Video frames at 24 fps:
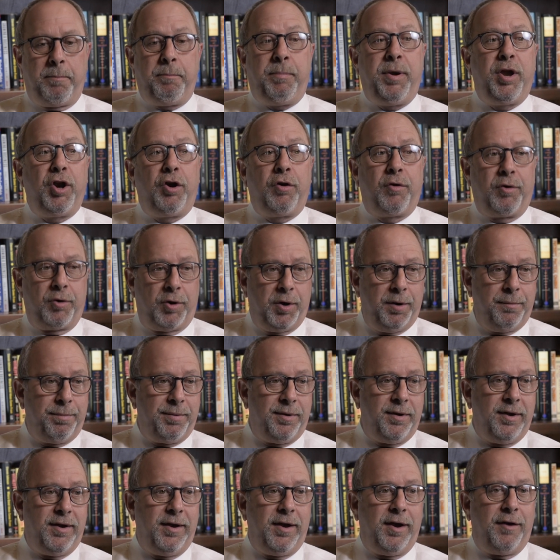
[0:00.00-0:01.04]
peer group
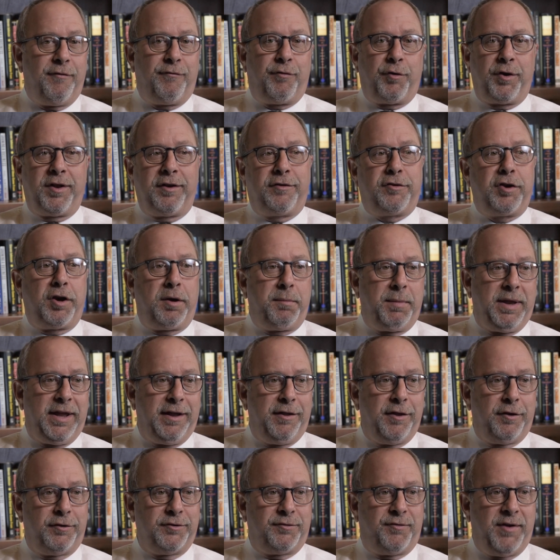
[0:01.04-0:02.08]
for
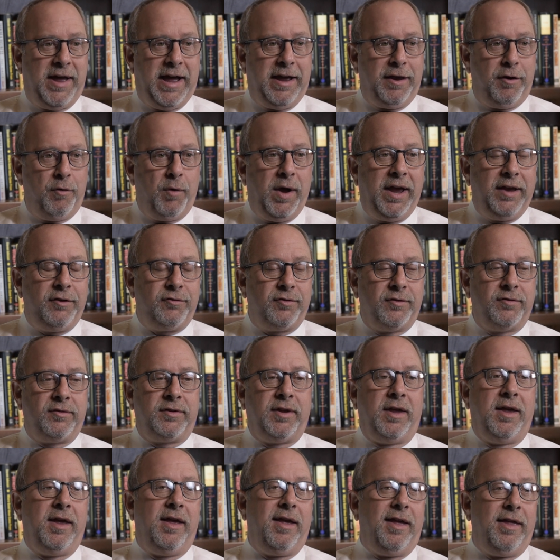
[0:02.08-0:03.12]
determining those
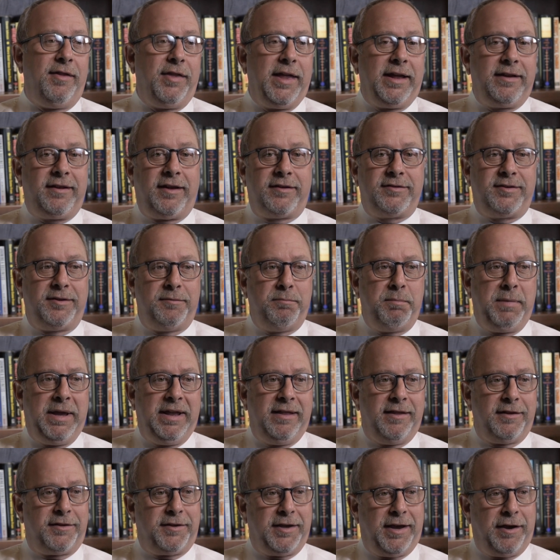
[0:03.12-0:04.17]
valuations. That doesn't
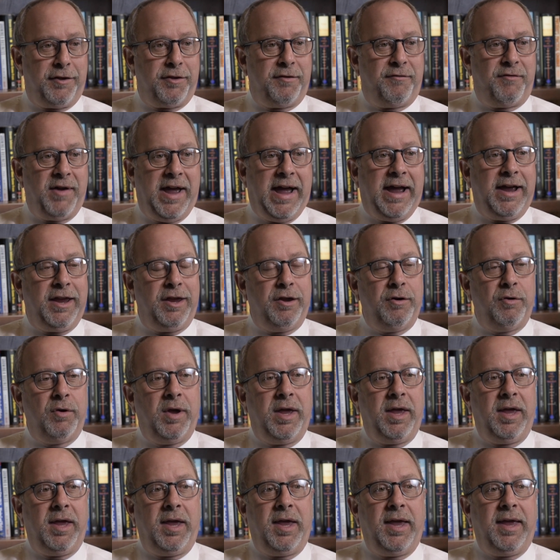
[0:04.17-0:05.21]
mean that the other value
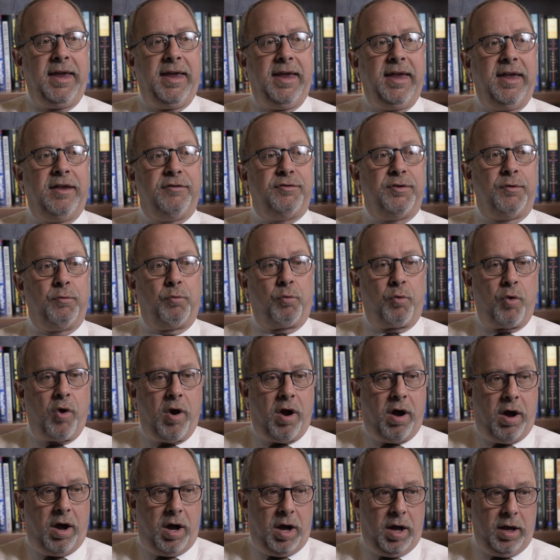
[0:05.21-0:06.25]
isn't
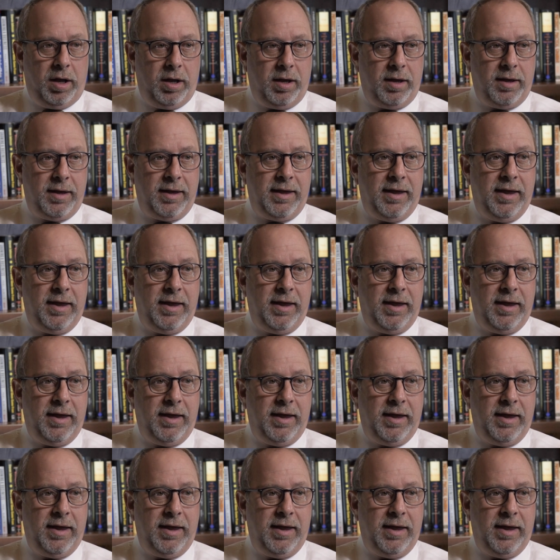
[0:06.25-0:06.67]
wrong.